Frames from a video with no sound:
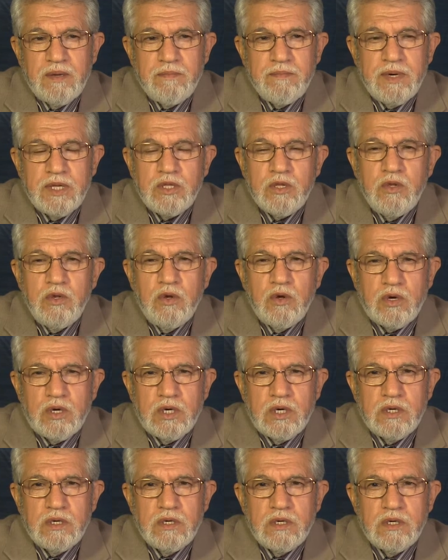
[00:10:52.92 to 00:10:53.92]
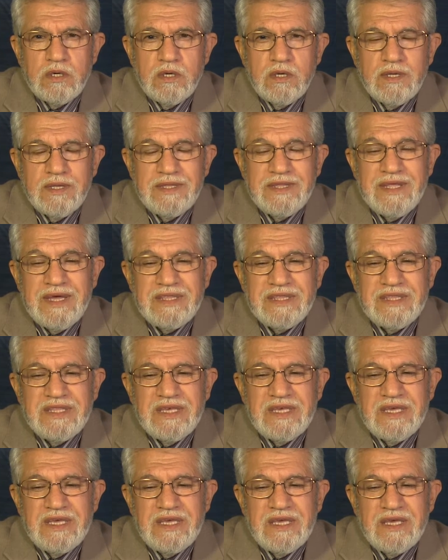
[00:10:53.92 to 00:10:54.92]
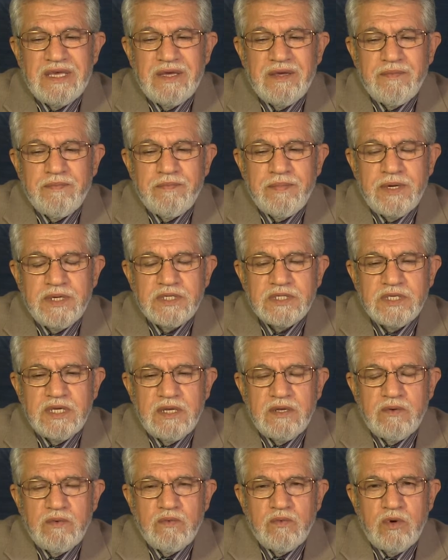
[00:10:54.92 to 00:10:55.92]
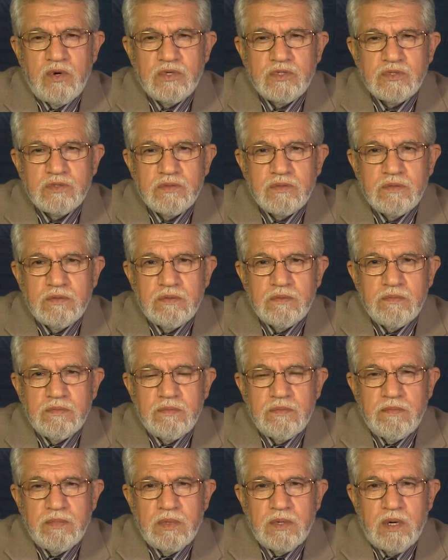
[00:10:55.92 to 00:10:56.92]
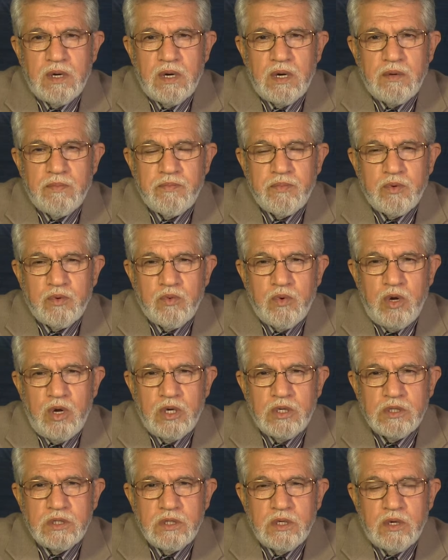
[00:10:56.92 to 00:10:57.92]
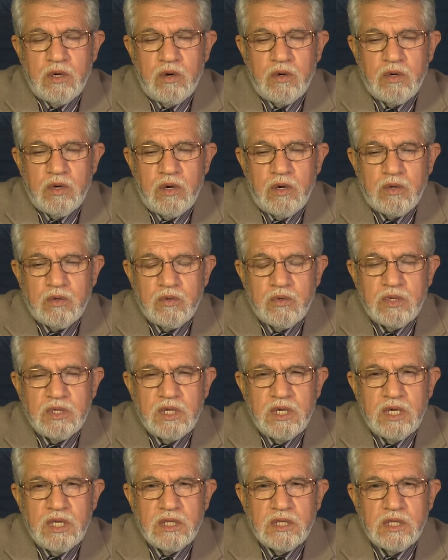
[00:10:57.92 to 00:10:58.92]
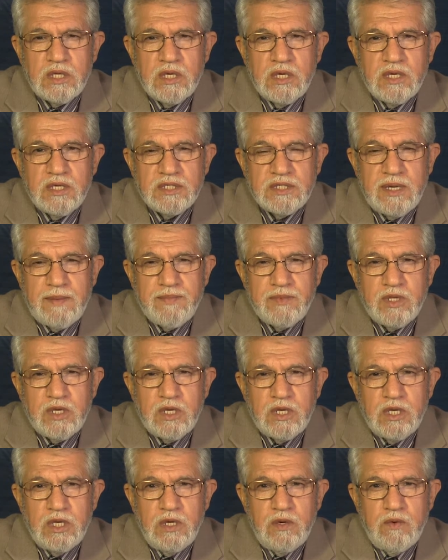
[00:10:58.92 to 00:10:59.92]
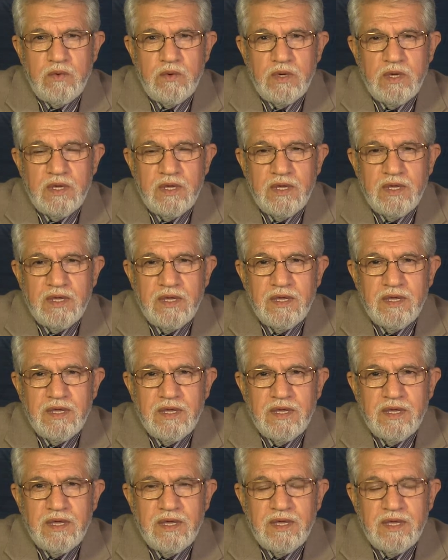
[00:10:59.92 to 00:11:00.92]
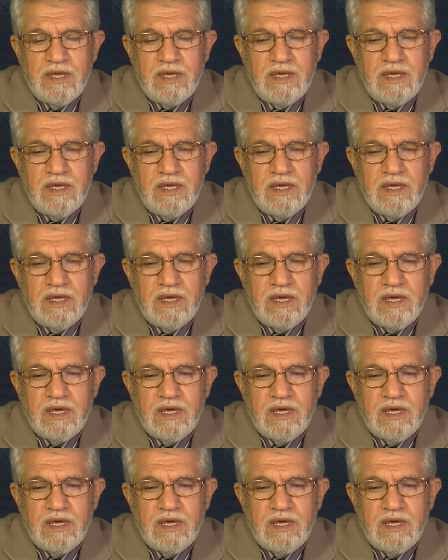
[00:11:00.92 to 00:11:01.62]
But look, that the person wants to provide or create something new, he